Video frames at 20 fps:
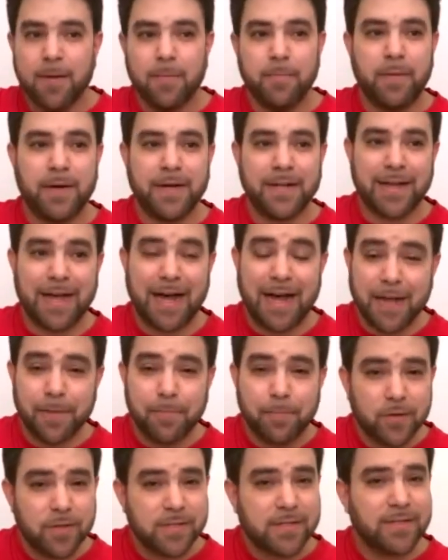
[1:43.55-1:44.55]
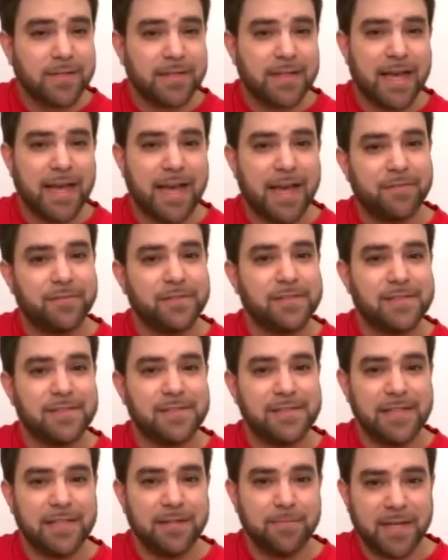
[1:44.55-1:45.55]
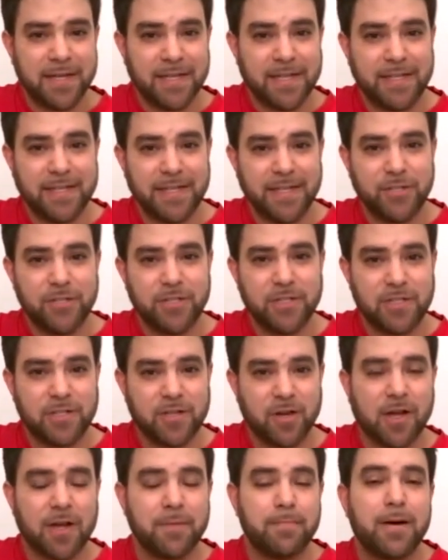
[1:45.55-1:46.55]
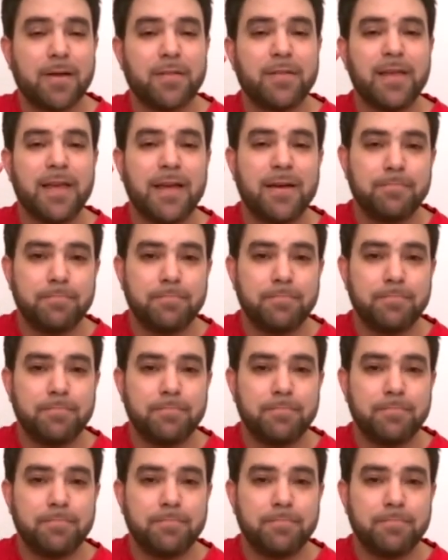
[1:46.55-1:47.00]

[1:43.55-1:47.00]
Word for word: But I personally haven't seen many teachers talk about the